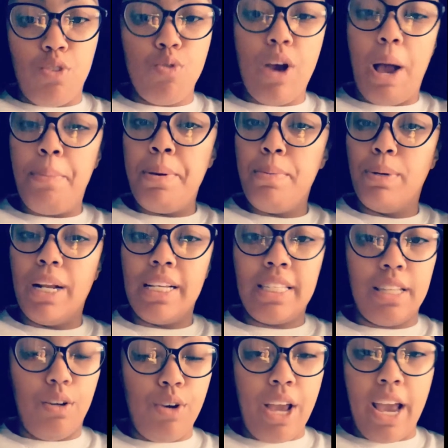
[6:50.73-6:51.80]
You got people that
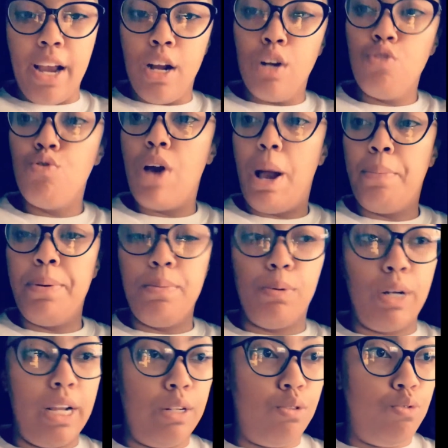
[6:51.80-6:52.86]
sell hair, you got people
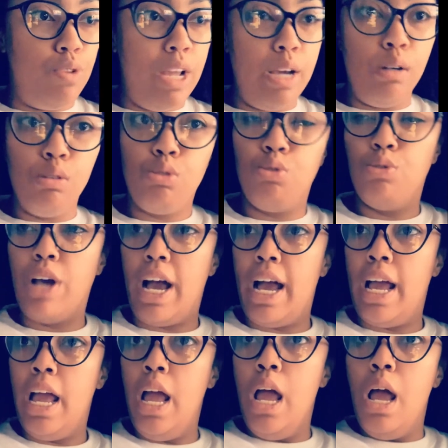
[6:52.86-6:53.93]
that do nails, you
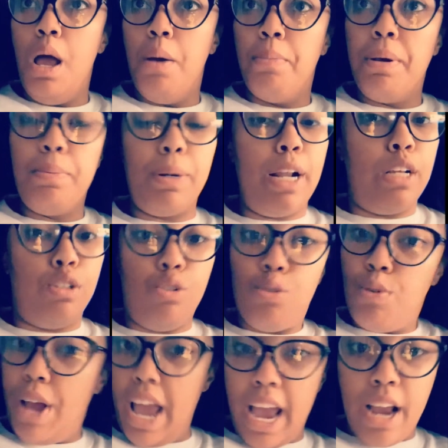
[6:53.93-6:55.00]
got people that
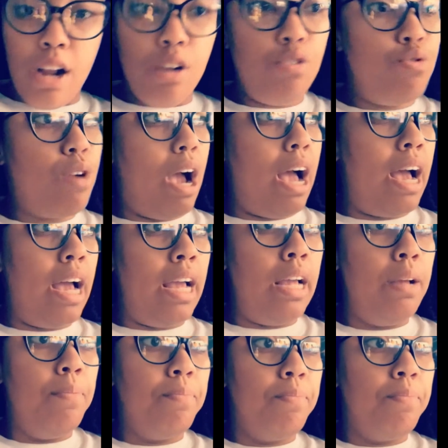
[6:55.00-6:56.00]
do hair, you got